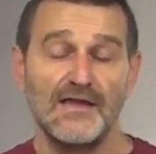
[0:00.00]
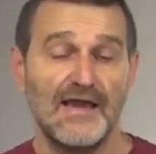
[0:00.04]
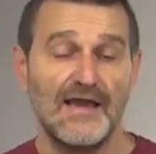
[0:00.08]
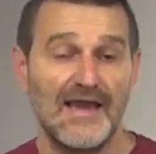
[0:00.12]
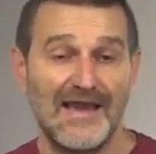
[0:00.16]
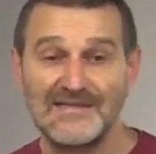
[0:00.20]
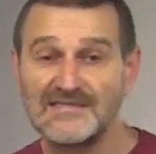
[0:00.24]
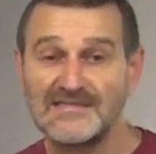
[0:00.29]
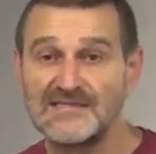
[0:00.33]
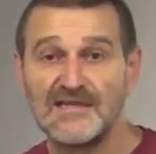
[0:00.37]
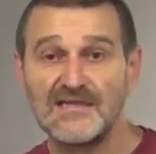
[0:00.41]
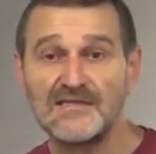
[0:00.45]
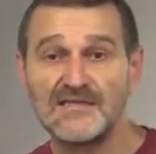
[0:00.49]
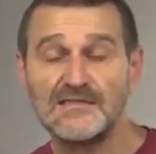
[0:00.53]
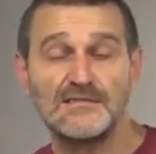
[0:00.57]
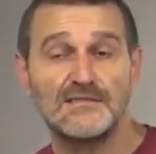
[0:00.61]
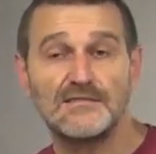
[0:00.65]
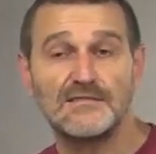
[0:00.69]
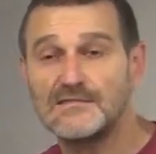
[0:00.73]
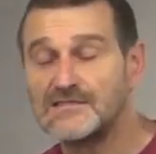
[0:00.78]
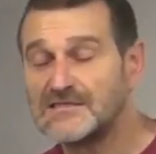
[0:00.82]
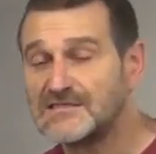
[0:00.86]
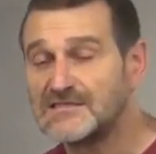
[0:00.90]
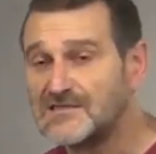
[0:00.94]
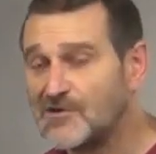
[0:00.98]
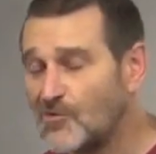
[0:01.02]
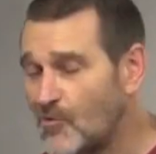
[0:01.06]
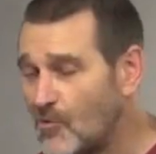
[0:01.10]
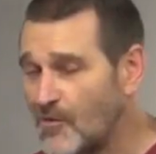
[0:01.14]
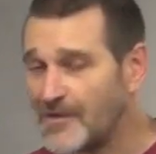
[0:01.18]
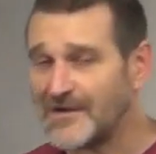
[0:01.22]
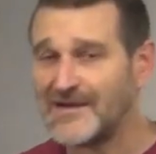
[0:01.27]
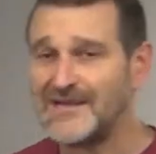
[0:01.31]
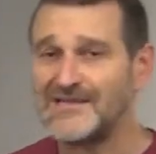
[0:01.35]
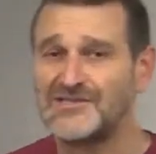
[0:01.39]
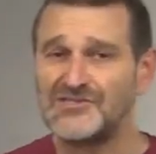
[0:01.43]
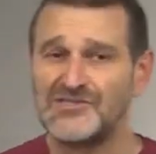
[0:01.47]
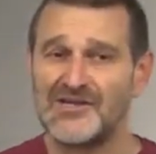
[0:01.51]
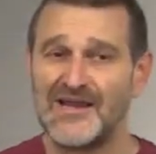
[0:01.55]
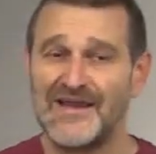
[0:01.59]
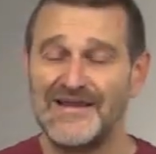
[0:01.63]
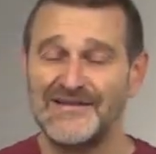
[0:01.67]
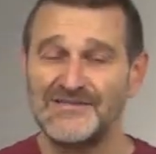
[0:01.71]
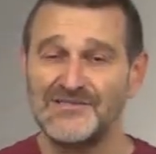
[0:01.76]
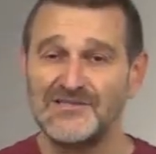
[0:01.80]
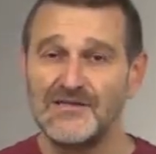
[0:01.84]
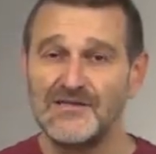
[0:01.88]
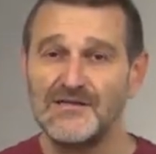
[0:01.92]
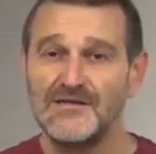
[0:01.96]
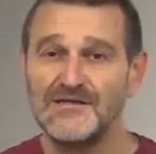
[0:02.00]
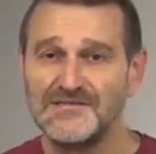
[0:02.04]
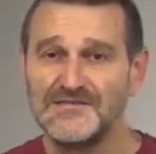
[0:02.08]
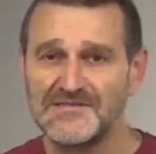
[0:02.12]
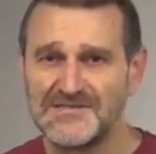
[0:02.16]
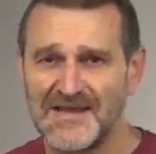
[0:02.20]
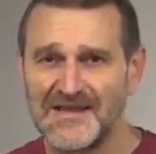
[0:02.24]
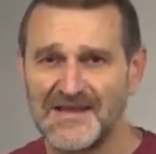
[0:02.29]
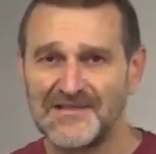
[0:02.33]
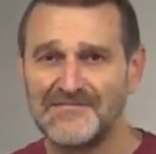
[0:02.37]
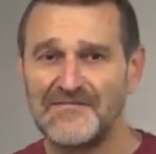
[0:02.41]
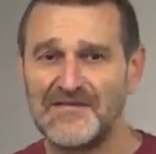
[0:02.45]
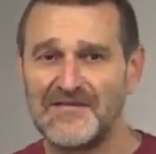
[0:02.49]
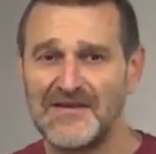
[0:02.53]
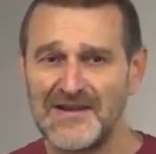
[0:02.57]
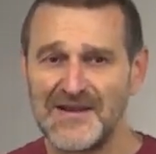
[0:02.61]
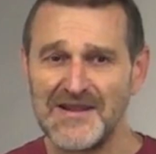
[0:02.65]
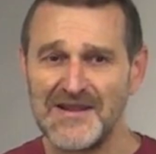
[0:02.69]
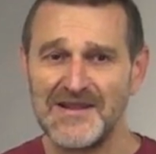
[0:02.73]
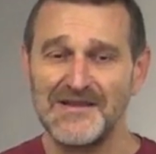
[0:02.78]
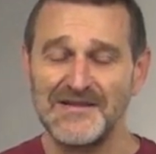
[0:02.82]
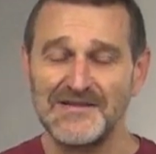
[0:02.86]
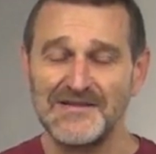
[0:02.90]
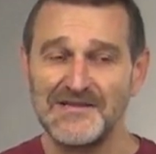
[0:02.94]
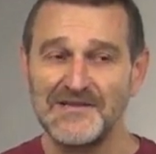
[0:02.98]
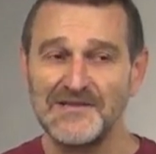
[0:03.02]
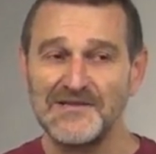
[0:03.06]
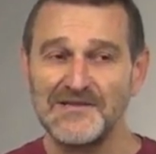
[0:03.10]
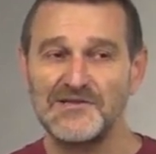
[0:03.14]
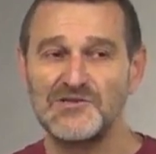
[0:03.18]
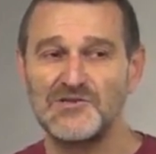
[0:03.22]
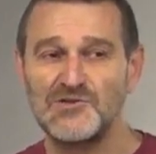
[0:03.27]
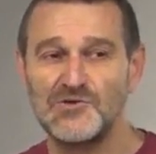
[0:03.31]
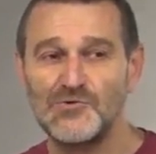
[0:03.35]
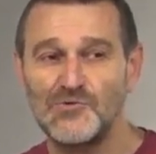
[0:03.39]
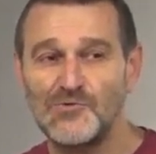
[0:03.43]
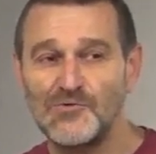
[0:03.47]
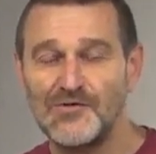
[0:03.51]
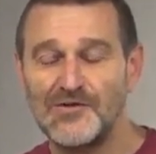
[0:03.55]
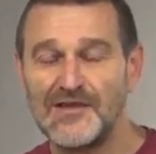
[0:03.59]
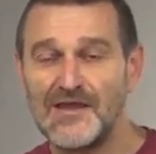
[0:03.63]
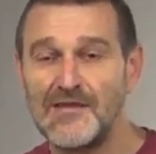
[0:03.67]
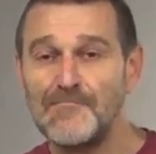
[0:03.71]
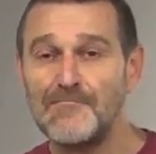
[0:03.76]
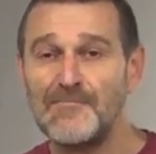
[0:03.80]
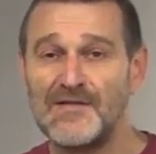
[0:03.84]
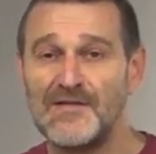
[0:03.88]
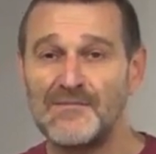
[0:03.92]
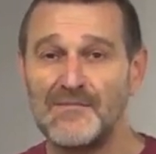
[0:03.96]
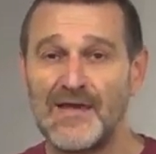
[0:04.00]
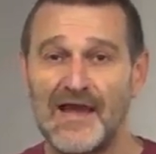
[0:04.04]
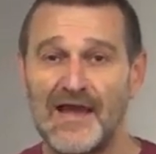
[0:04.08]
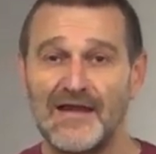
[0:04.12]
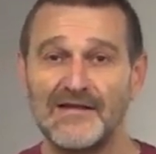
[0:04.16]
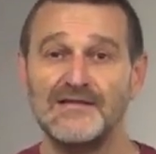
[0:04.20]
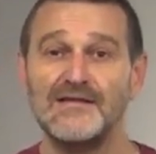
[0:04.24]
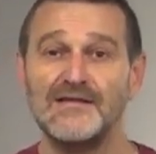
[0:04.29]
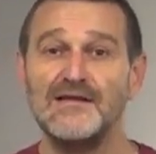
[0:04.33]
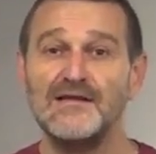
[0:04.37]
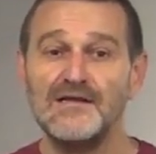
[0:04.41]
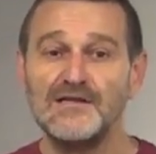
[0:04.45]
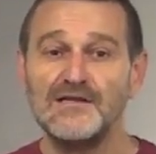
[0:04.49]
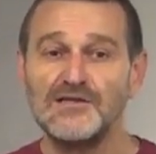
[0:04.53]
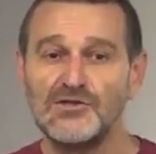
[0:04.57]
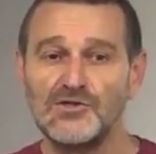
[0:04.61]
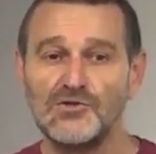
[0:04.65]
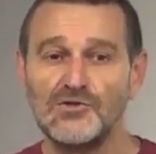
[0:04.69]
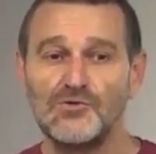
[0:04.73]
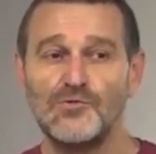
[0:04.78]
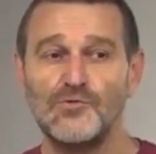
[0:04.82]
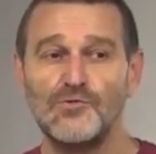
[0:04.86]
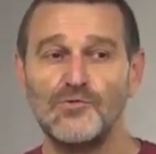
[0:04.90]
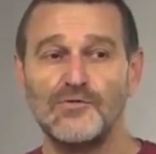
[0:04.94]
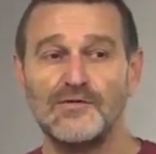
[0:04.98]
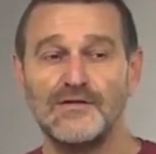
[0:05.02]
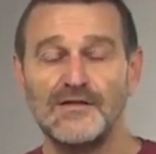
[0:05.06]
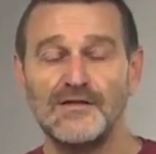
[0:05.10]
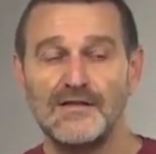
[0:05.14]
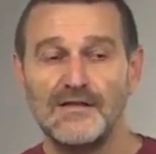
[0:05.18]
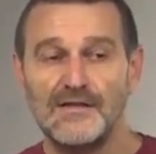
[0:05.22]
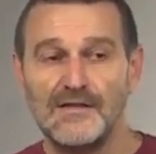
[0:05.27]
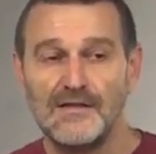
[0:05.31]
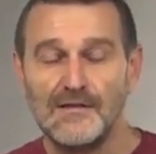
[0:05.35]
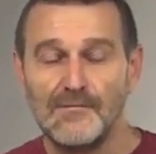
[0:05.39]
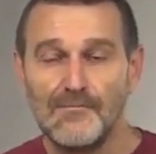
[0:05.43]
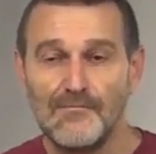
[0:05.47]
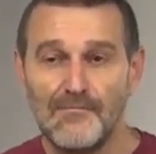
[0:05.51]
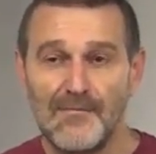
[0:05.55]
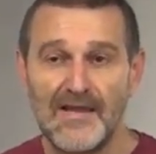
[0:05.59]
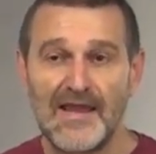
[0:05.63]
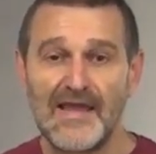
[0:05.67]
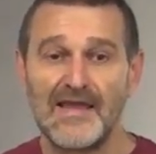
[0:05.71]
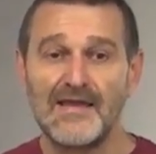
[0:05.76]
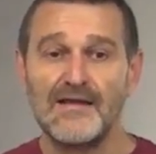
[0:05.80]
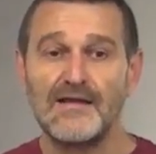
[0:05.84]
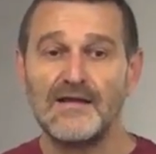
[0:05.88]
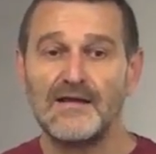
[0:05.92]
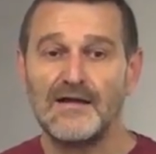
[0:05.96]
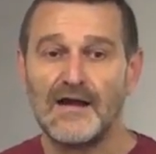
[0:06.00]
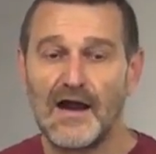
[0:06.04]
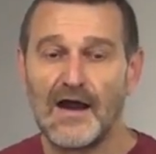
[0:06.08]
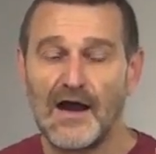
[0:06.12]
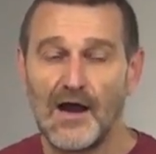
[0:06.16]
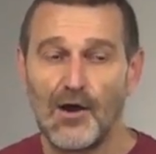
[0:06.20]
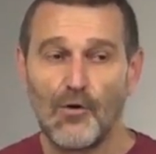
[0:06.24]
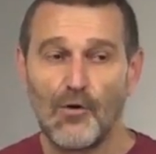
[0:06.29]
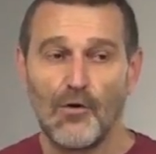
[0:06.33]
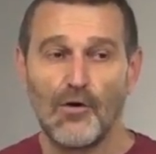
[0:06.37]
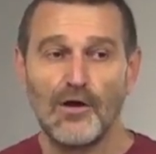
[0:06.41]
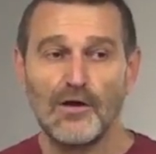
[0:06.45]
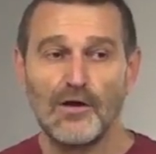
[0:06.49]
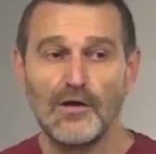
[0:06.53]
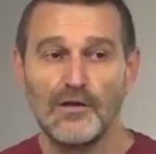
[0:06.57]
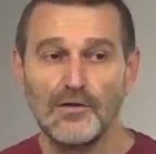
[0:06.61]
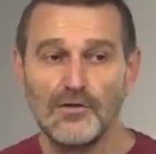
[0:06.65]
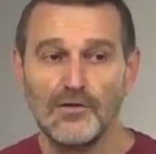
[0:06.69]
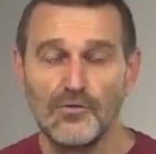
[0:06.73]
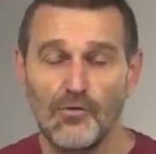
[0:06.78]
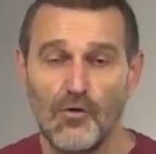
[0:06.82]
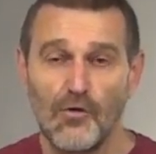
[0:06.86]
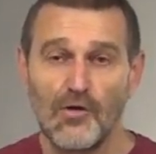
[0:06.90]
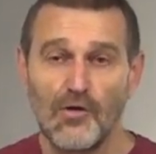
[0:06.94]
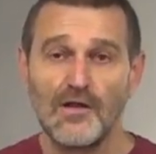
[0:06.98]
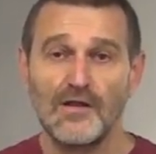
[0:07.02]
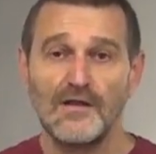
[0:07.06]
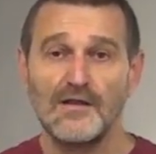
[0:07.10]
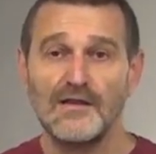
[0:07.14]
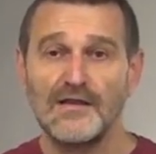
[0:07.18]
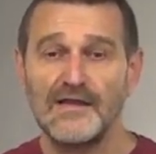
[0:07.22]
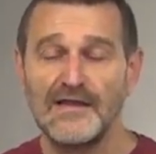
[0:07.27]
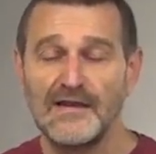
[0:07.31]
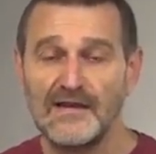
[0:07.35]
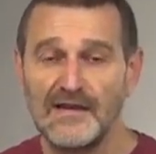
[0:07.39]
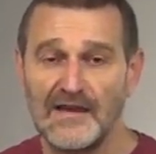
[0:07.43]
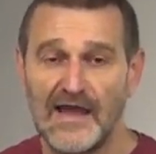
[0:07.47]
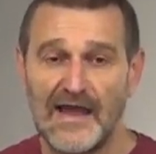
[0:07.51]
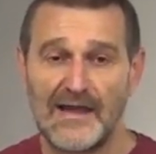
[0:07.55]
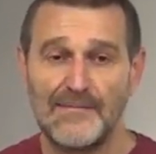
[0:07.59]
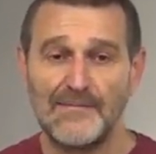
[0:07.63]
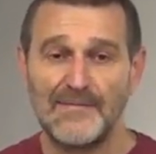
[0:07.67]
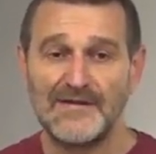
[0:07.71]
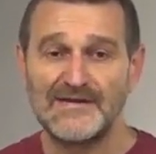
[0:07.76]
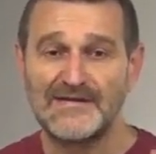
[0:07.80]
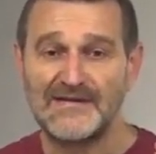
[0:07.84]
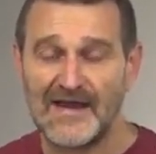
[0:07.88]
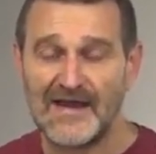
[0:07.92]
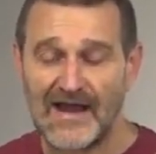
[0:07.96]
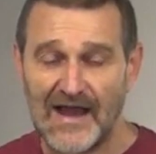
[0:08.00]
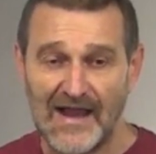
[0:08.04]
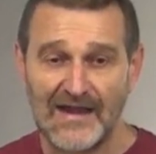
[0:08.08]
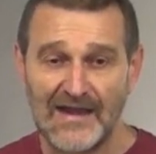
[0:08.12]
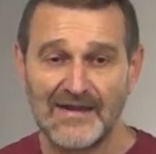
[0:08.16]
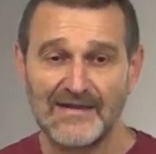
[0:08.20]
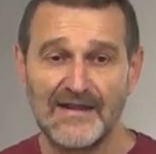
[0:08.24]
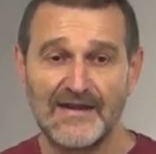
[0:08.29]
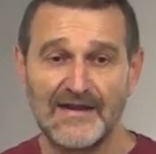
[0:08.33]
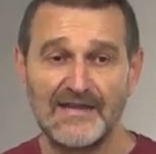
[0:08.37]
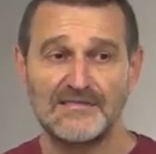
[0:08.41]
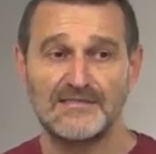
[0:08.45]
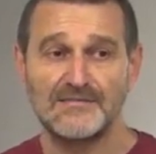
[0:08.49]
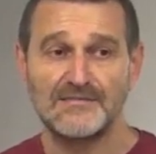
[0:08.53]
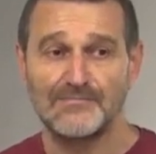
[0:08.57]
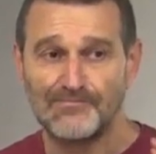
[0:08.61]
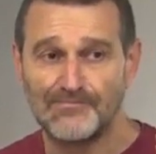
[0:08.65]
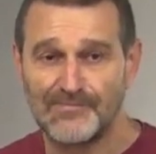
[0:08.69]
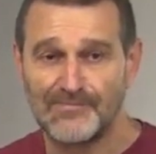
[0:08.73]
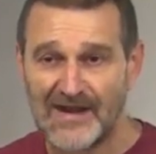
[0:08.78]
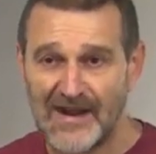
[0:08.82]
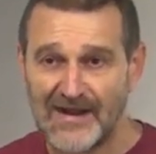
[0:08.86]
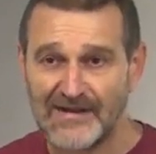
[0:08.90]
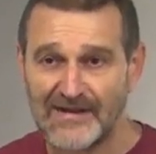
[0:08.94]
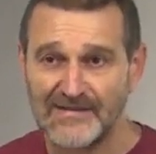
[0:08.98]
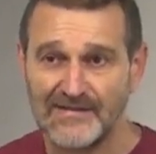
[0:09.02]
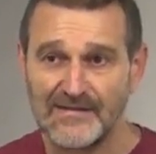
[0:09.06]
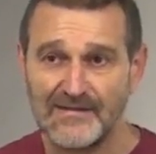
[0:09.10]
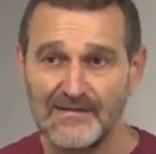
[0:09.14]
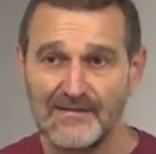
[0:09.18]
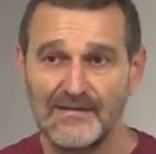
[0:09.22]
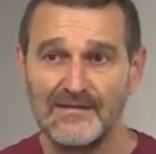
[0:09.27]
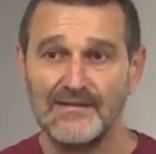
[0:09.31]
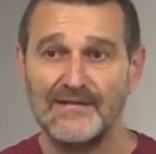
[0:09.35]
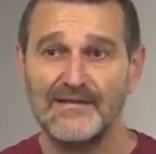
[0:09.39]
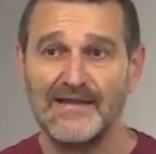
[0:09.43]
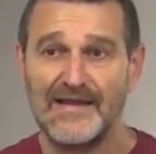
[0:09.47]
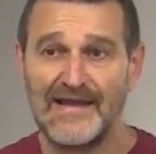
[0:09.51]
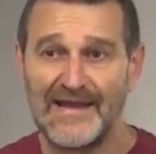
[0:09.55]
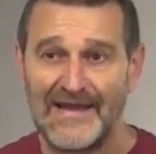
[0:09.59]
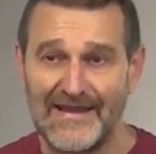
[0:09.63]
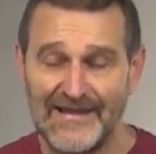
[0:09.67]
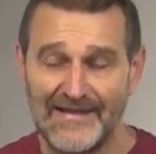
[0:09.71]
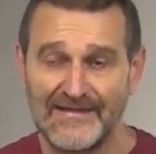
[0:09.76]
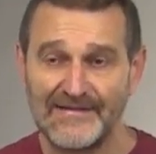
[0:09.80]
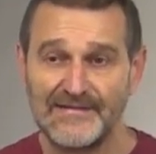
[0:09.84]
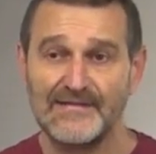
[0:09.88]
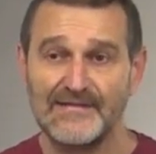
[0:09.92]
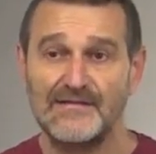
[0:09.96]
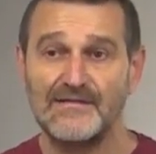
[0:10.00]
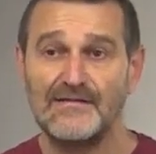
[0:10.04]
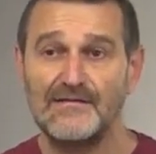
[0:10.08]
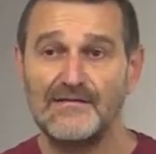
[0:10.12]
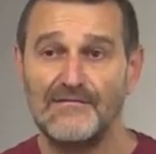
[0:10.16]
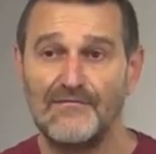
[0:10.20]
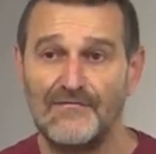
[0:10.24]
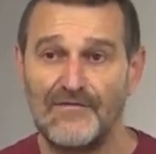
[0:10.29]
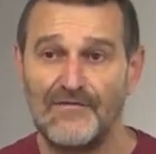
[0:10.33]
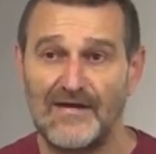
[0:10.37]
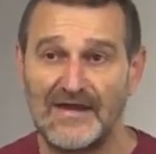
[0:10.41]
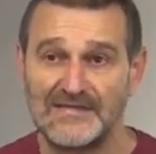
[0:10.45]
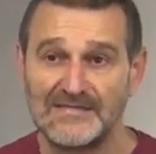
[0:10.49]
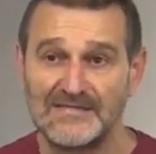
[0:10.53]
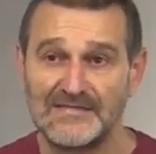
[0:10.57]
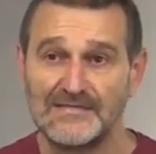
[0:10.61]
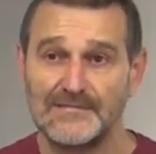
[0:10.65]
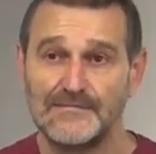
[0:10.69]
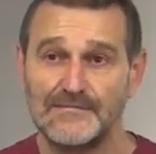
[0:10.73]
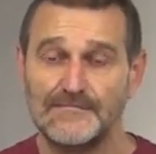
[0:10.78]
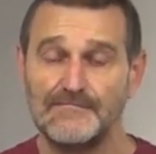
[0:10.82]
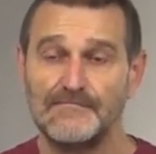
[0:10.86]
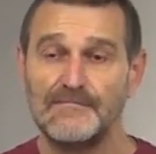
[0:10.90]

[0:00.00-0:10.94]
And that's the only change that we need to implement to make our local alignment algorithms practical and fast.